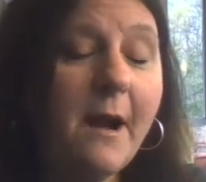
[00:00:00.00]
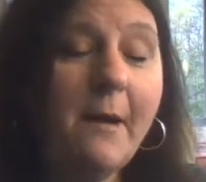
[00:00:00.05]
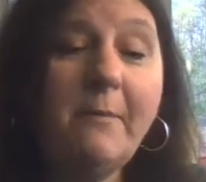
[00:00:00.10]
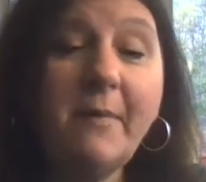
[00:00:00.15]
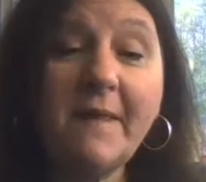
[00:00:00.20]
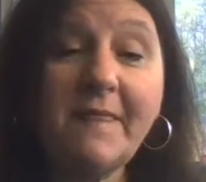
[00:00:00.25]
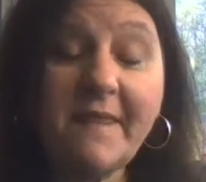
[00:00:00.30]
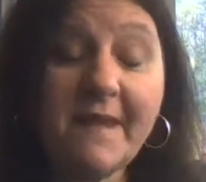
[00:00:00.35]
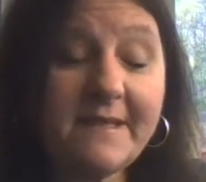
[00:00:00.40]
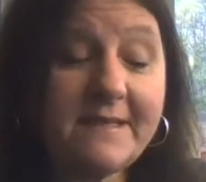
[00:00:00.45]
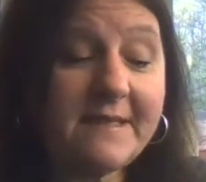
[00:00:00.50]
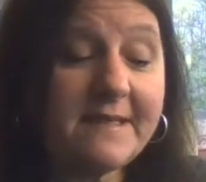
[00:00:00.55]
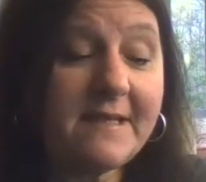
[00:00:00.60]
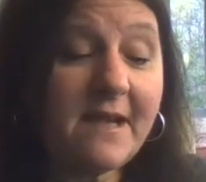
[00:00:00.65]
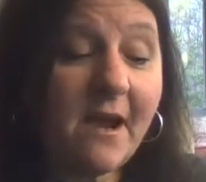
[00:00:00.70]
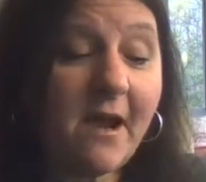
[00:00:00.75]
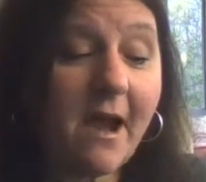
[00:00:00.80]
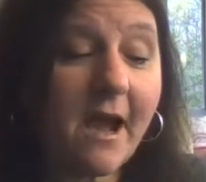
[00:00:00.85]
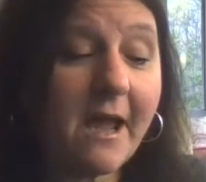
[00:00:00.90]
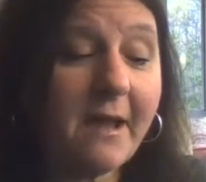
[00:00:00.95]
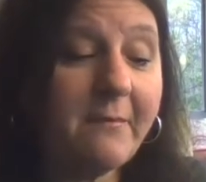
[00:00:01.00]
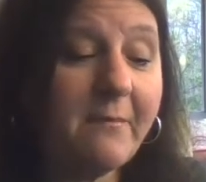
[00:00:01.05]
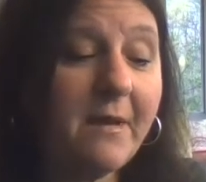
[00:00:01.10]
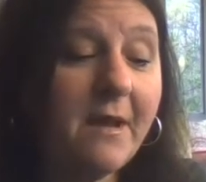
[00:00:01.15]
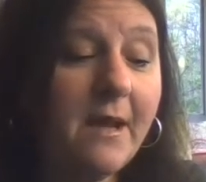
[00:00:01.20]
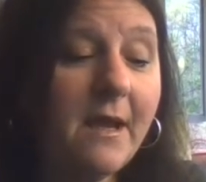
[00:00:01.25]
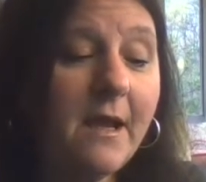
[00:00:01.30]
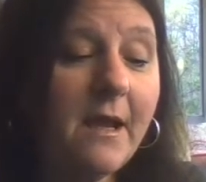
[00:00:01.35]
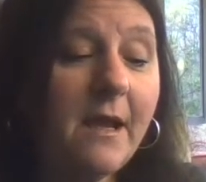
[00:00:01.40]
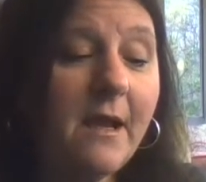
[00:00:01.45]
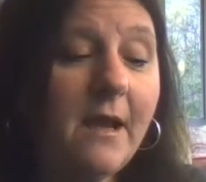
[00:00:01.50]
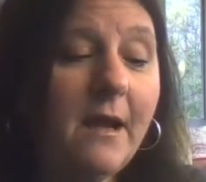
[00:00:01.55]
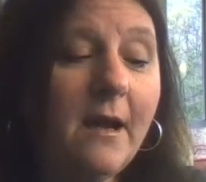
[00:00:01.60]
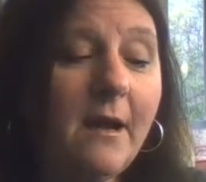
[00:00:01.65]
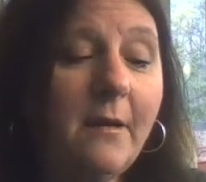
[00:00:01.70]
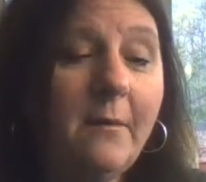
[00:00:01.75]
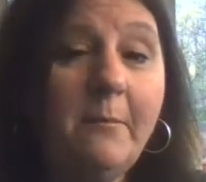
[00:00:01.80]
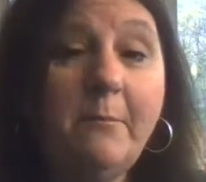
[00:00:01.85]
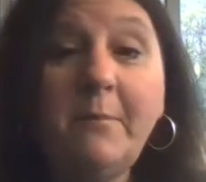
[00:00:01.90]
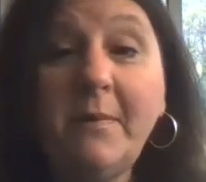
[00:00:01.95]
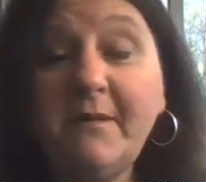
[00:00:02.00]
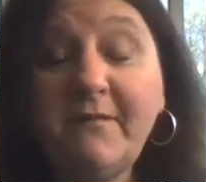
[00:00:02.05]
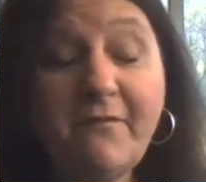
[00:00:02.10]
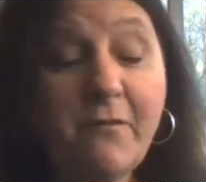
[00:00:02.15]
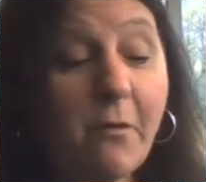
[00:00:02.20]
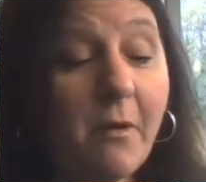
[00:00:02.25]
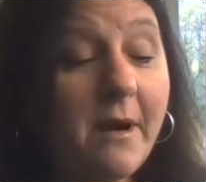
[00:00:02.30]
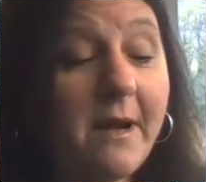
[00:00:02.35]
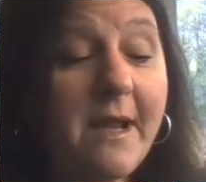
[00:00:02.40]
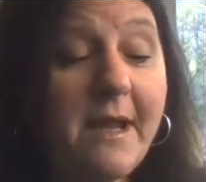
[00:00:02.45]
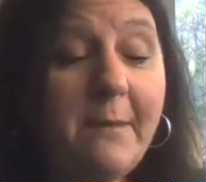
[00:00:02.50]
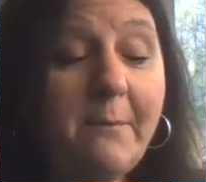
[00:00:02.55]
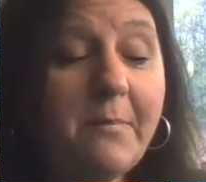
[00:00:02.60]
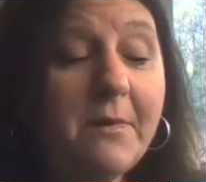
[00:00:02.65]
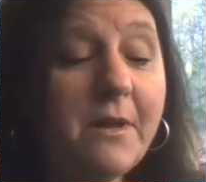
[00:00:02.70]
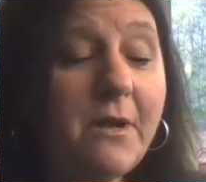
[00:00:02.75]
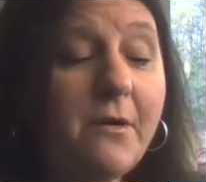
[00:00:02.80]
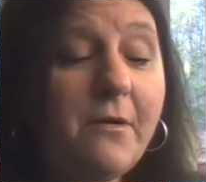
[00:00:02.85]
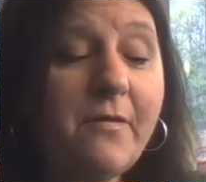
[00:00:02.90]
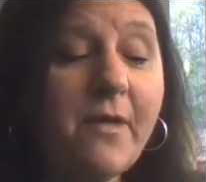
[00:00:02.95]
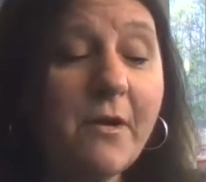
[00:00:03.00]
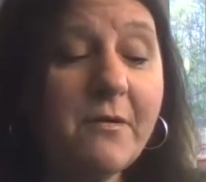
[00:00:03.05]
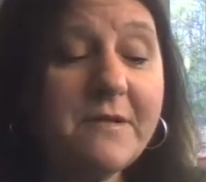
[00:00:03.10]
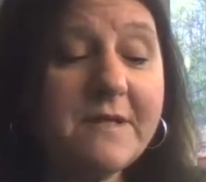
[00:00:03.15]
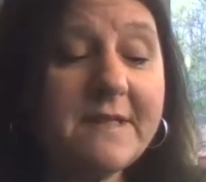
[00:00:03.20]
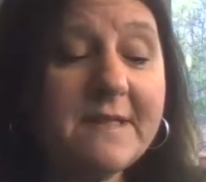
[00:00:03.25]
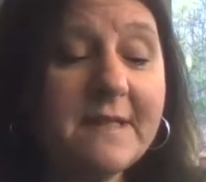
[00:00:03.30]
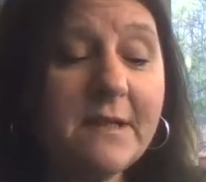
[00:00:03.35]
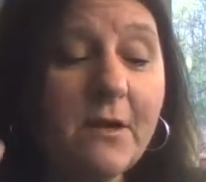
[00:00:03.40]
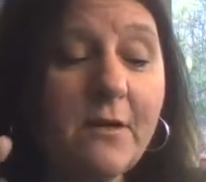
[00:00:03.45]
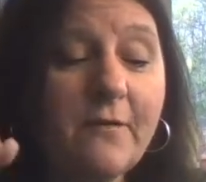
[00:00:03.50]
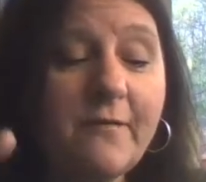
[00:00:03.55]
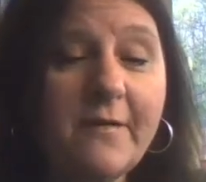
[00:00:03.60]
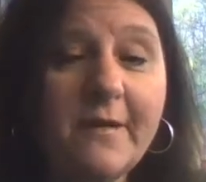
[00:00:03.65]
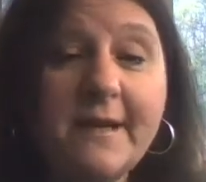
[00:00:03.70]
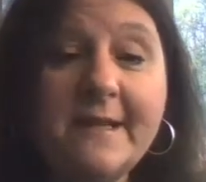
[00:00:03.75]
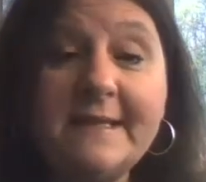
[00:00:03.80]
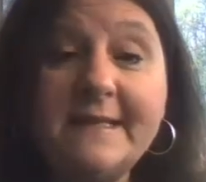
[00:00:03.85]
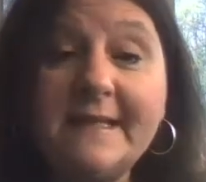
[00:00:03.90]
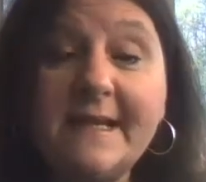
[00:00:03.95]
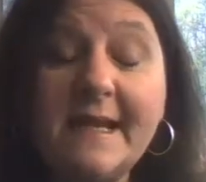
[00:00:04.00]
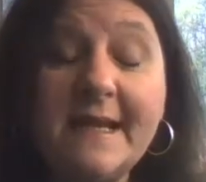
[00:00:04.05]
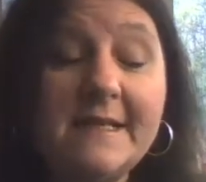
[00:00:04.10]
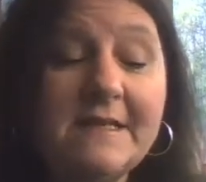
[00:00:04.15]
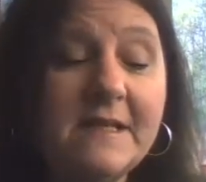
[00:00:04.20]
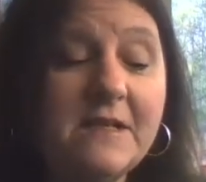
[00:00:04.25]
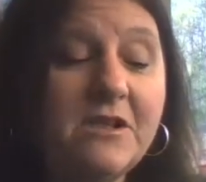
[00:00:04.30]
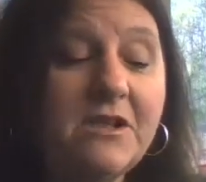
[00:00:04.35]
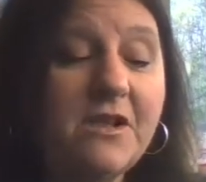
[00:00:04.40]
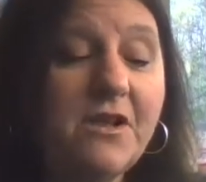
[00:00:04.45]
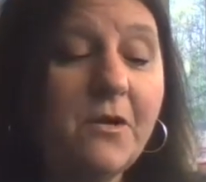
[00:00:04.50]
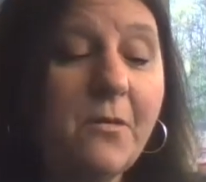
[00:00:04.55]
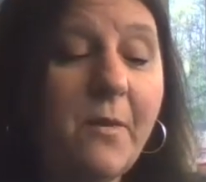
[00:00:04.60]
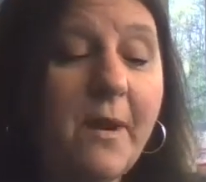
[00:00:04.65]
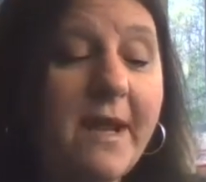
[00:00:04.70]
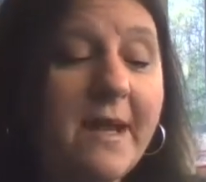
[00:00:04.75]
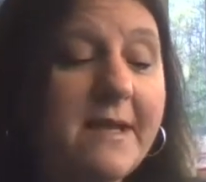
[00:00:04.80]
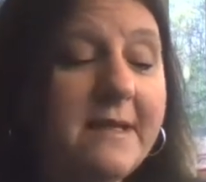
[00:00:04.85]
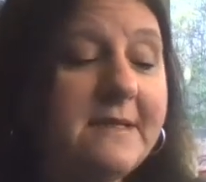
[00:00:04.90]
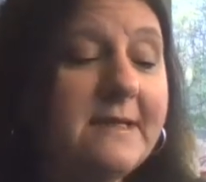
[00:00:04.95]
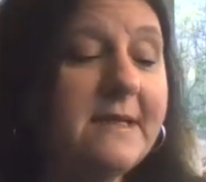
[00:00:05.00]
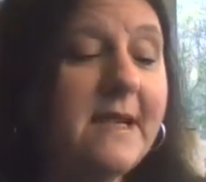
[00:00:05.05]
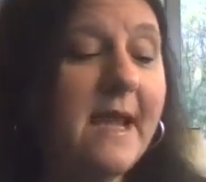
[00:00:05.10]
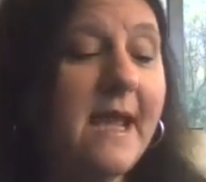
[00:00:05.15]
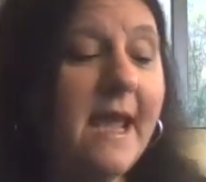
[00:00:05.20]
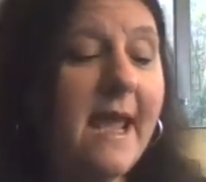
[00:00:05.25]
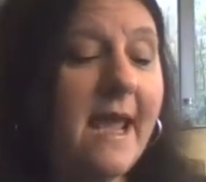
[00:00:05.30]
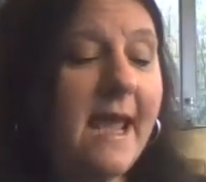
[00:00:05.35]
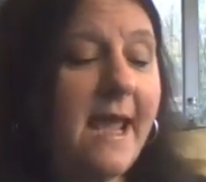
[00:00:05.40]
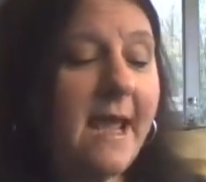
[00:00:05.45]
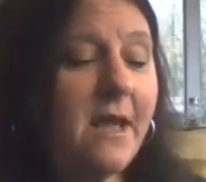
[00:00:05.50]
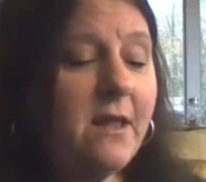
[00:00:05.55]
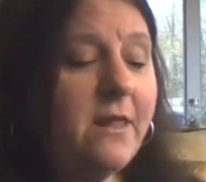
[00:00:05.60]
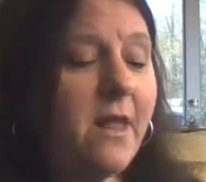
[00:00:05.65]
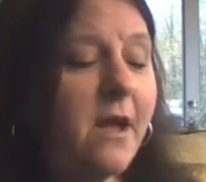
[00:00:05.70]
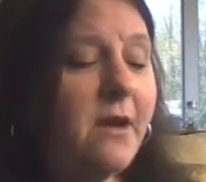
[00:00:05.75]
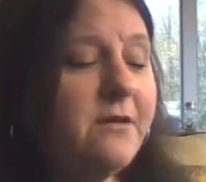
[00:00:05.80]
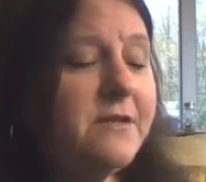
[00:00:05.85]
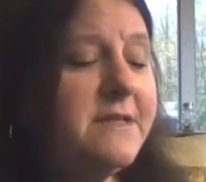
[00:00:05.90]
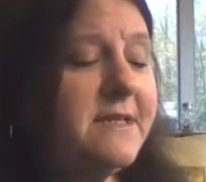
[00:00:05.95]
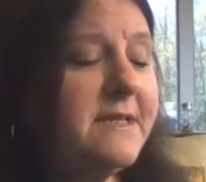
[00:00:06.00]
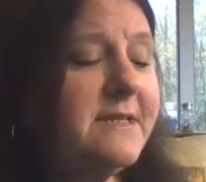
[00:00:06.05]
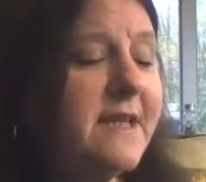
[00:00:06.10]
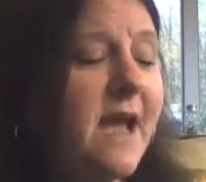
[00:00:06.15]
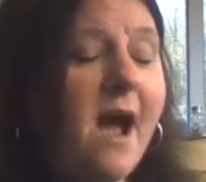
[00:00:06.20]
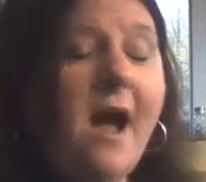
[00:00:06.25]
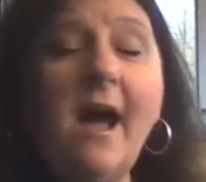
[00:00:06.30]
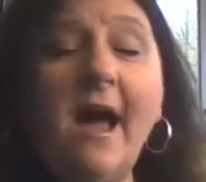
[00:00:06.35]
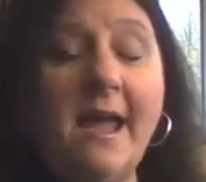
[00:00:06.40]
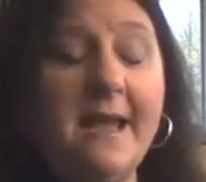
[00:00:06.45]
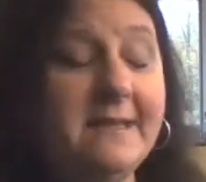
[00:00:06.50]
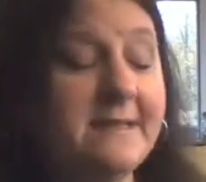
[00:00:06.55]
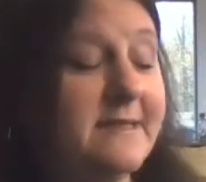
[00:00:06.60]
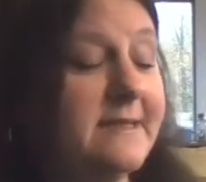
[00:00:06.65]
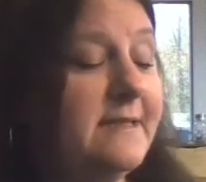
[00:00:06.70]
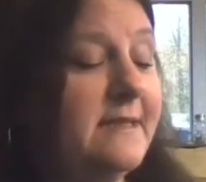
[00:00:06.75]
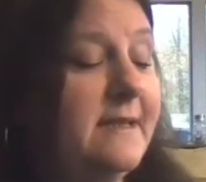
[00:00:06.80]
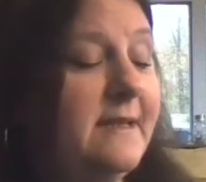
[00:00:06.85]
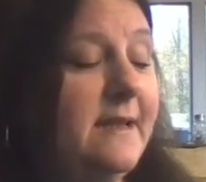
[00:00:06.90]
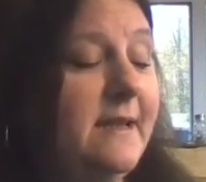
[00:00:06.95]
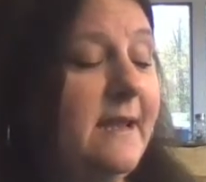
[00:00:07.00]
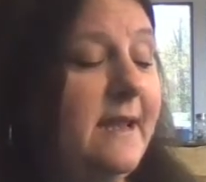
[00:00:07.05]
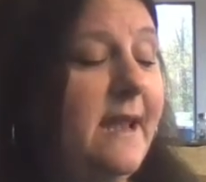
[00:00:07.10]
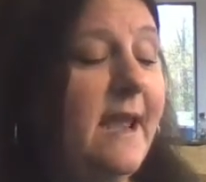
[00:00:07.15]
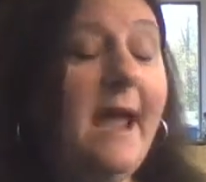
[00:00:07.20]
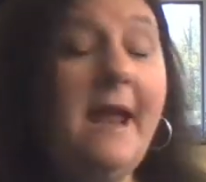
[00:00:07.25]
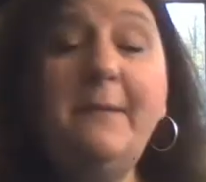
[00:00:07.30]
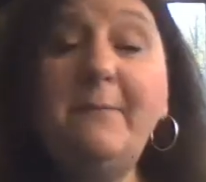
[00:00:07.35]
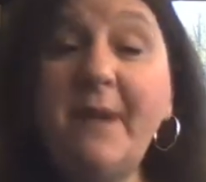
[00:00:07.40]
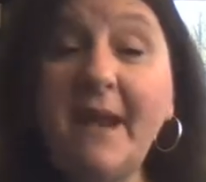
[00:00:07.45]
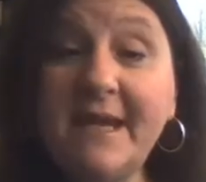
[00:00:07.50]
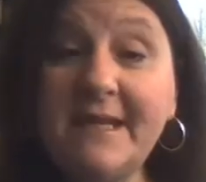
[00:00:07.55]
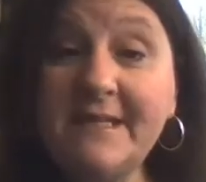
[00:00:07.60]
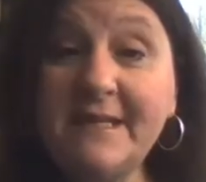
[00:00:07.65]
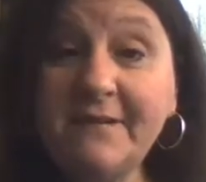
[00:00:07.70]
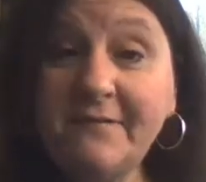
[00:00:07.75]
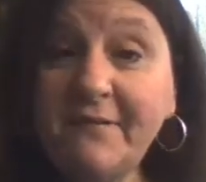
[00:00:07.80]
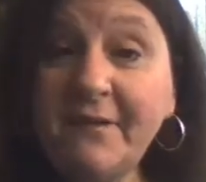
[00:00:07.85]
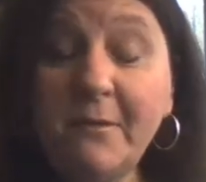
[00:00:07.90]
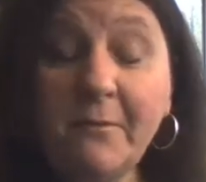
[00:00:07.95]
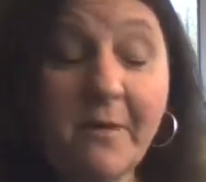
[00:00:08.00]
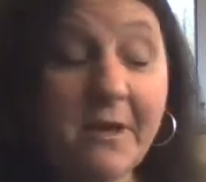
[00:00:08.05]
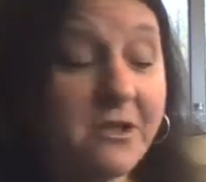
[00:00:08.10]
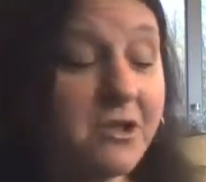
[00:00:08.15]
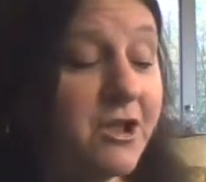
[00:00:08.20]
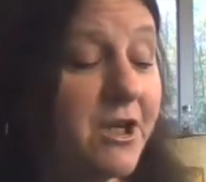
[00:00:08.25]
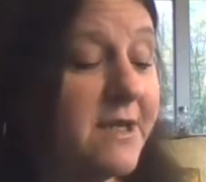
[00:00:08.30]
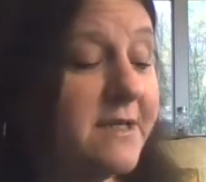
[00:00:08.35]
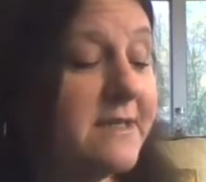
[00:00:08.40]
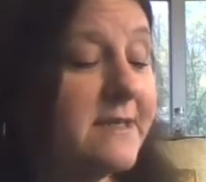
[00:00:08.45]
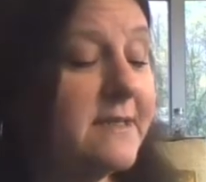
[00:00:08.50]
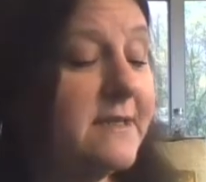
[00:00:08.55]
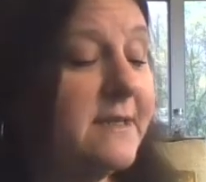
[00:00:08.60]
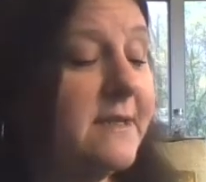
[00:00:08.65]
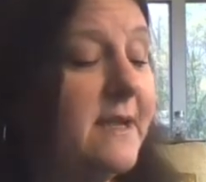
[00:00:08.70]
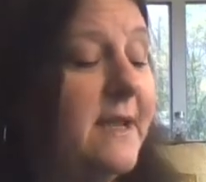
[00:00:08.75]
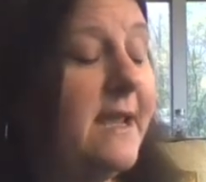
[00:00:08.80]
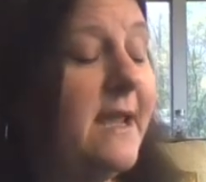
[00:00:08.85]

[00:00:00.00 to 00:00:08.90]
But this time, before he blew those silvery seeds into the wind, he closed his eyes and made different wishes.